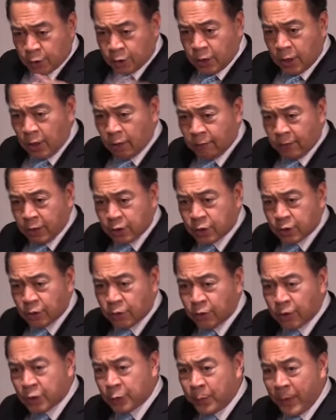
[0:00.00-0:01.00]
Children
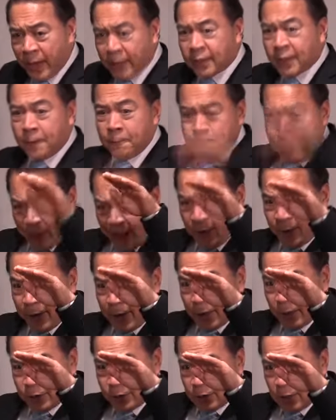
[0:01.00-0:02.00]
should respect their
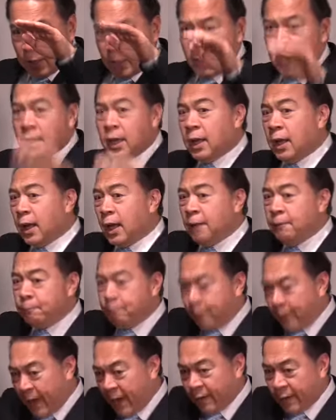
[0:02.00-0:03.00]
parents,
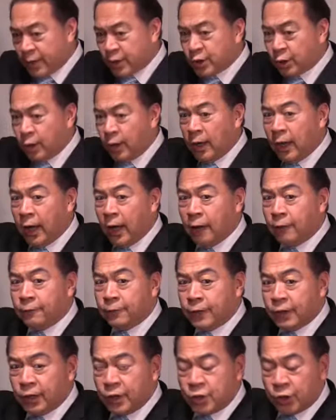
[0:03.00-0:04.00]
And parents should
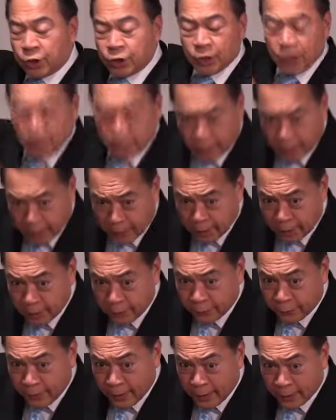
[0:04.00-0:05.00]
love their children. Are
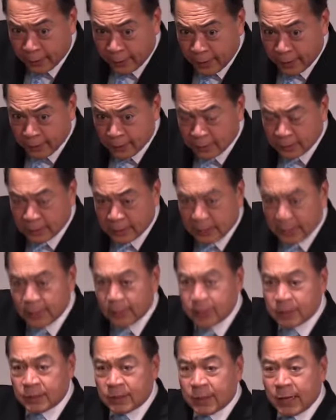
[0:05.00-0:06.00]
you following? That
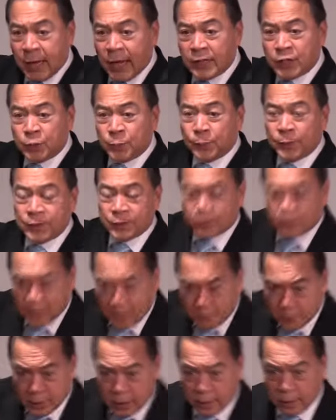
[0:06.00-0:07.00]
is God's
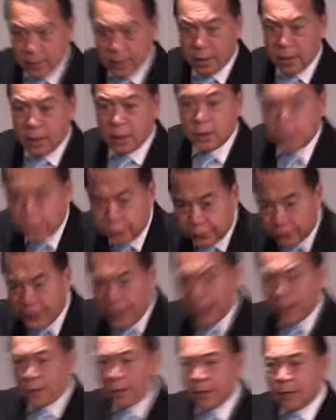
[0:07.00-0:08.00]
prescription. You
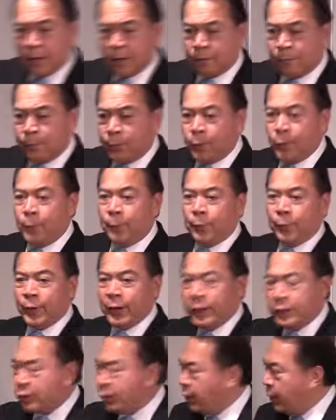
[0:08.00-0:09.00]
follow that
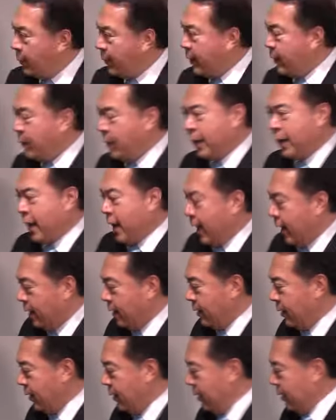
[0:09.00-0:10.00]
blueprint, you'll be okay.
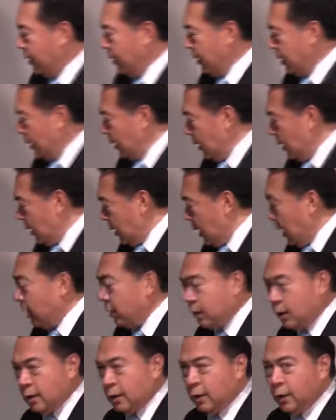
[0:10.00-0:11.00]

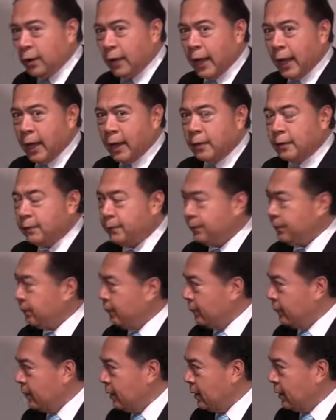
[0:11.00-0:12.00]
How do you do that?
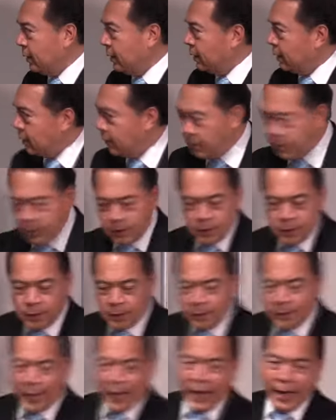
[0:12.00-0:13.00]

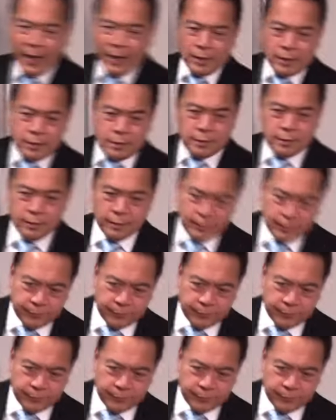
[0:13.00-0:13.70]
Guides.